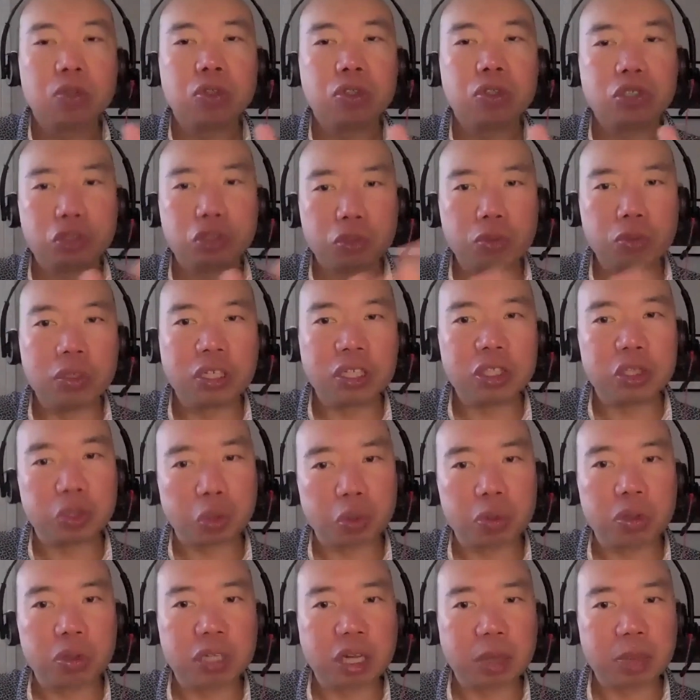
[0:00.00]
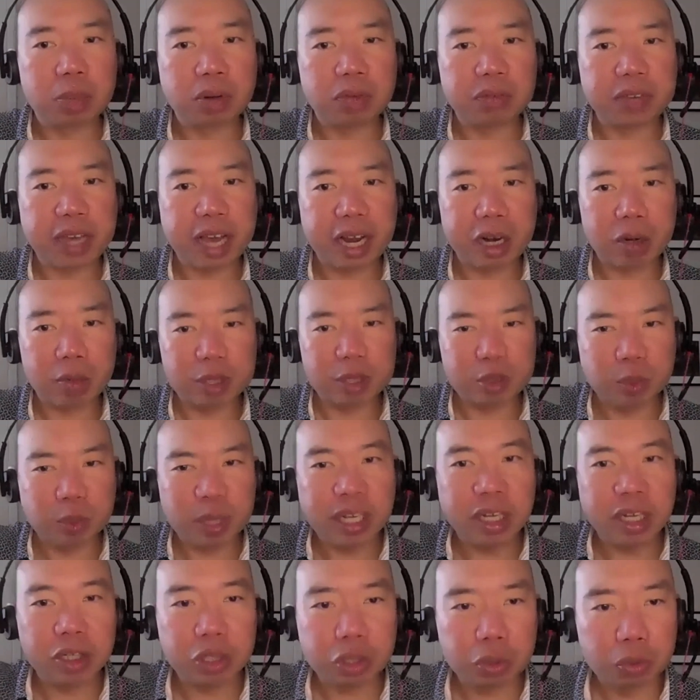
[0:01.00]
to the total number of calories we
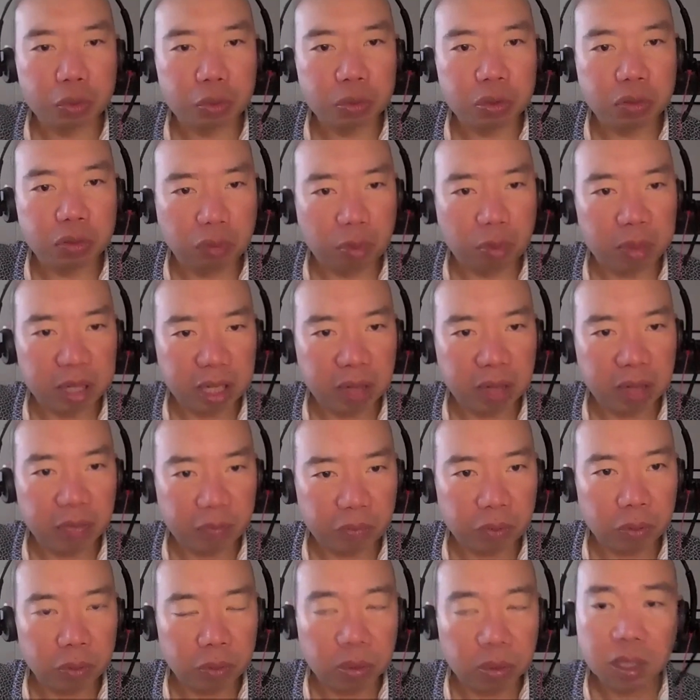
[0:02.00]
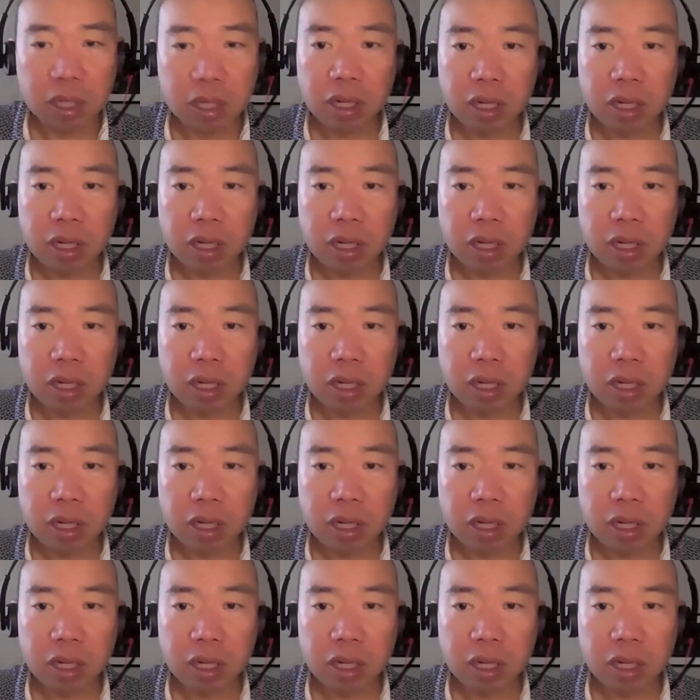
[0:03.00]
can use from a given food.